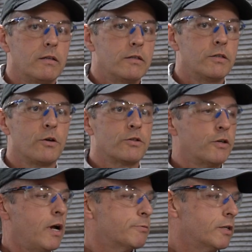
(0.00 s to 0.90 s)
So
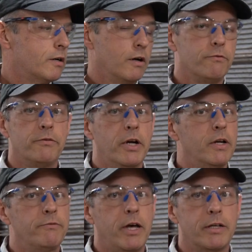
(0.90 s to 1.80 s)
straps are a
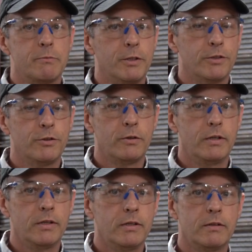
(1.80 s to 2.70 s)
very valuable
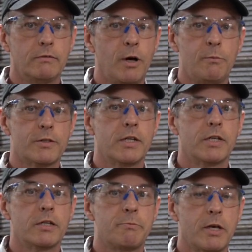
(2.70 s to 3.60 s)
tool, almost
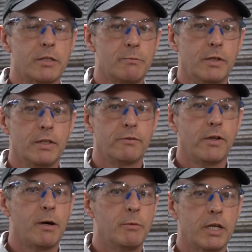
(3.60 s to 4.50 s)
indispensable in the
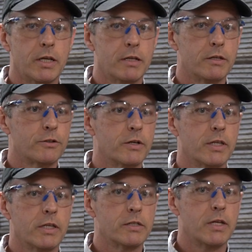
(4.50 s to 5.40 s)
flatbedding
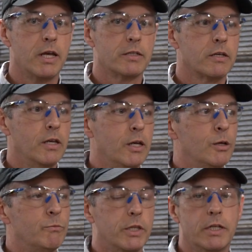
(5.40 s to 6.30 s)
industry these days,
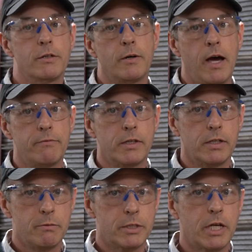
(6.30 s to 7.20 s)
but they do have their
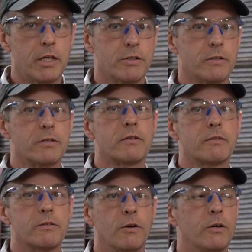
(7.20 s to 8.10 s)
limitations.
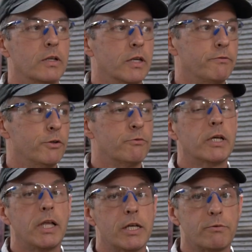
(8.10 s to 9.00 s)
So if you
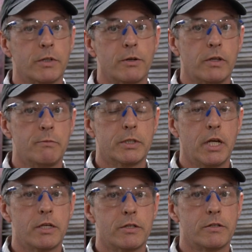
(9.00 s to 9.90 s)
realize what their
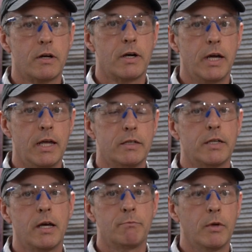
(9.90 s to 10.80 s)
limitations are ahead of
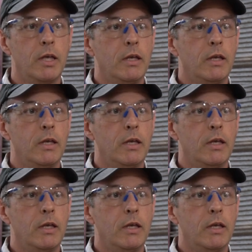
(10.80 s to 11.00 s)
time